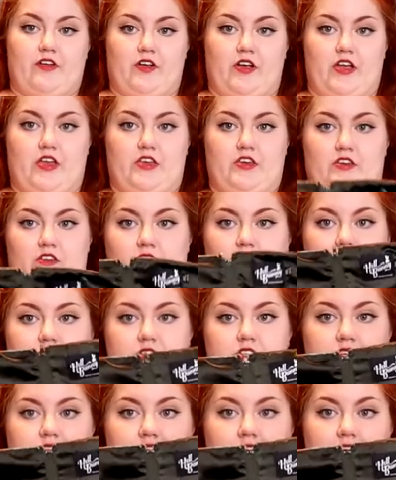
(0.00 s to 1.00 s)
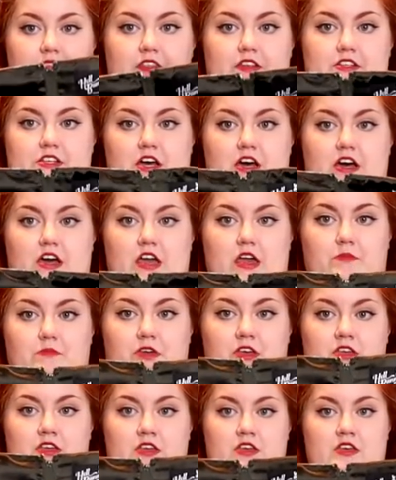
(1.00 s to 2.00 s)
very cute at the
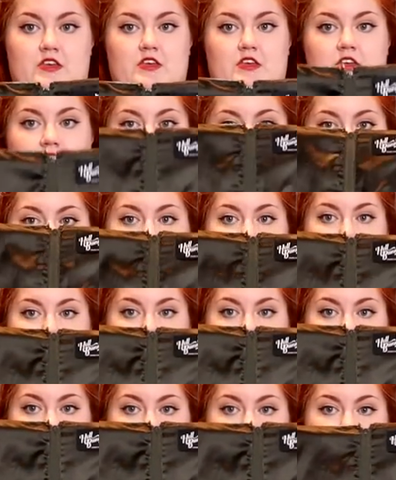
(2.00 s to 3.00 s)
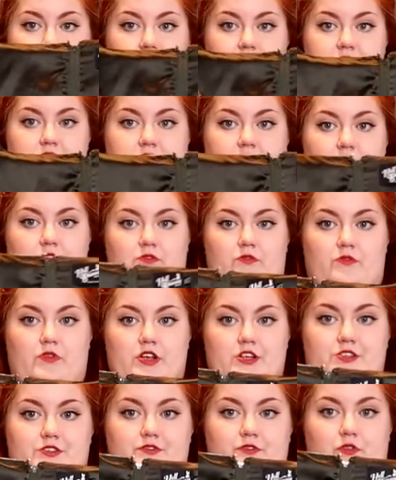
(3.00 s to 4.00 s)
time, but I just don't
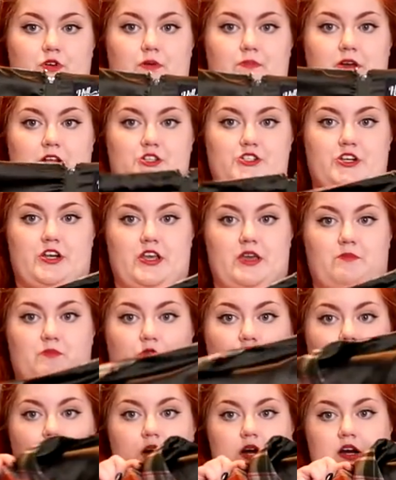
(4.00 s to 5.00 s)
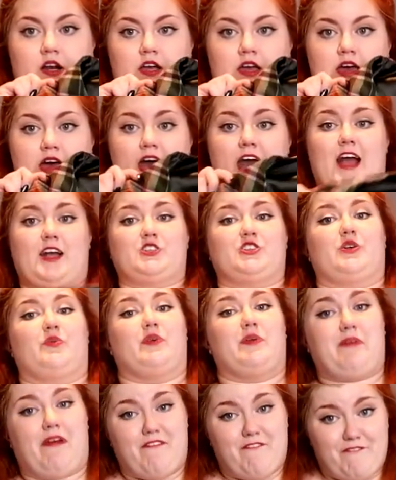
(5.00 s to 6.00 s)
reach for much anymore. Actually,
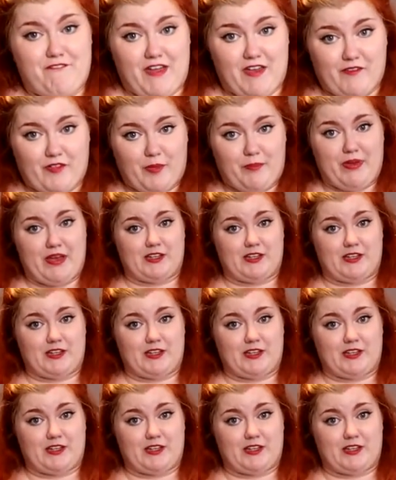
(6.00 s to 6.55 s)
one of my favorite